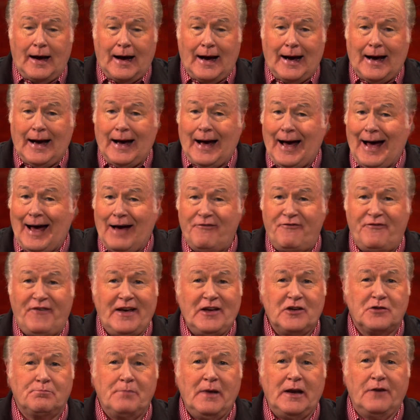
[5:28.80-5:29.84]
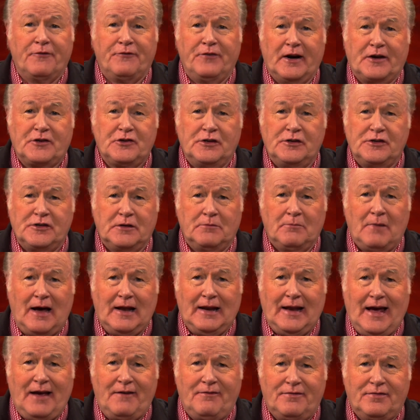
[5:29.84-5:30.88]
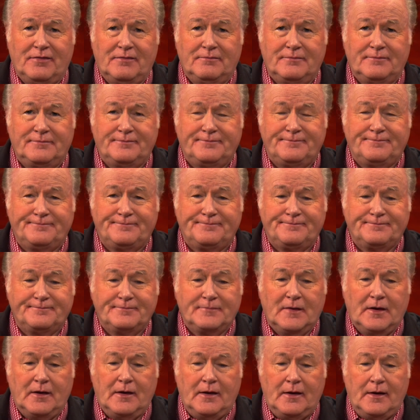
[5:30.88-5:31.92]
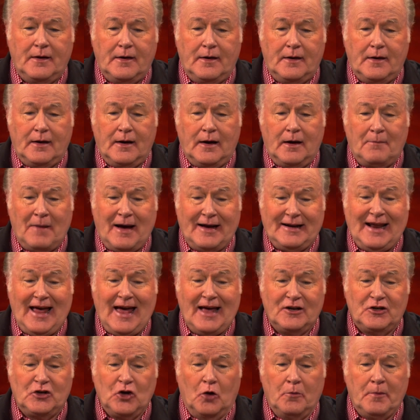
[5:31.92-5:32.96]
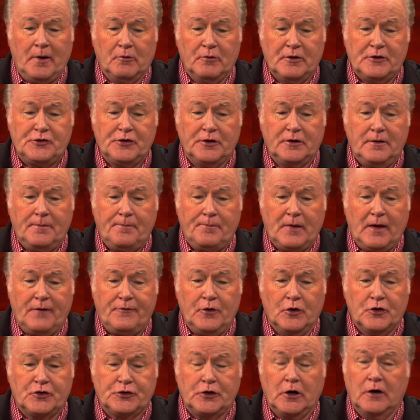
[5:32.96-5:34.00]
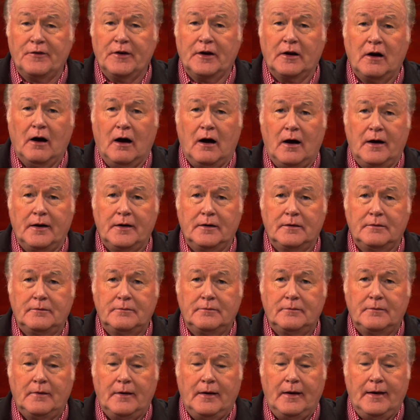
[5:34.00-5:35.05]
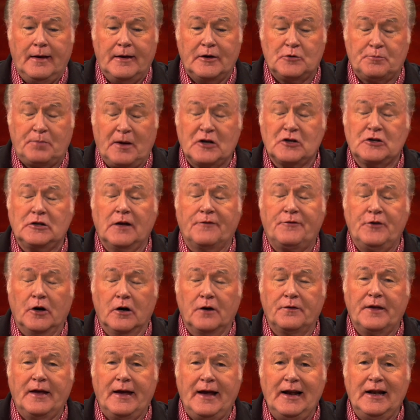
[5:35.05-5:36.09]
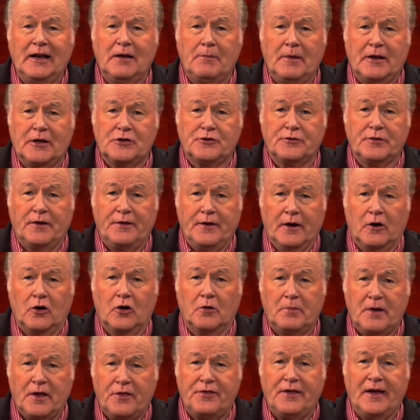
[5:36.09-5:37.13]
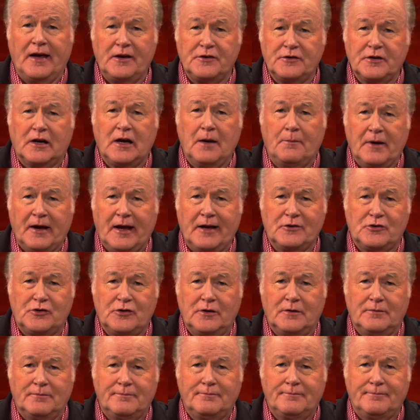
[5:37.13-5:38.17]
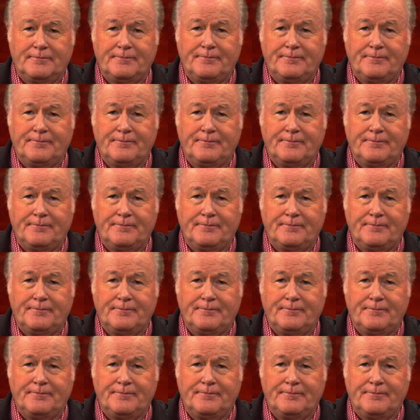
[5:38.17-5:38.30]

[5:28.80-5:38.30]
I, have faced many frictions in my life. Uh, my dad told me, Richard, if you're serving God, especially if you're in the healing ministry, there are going to be things that come against you.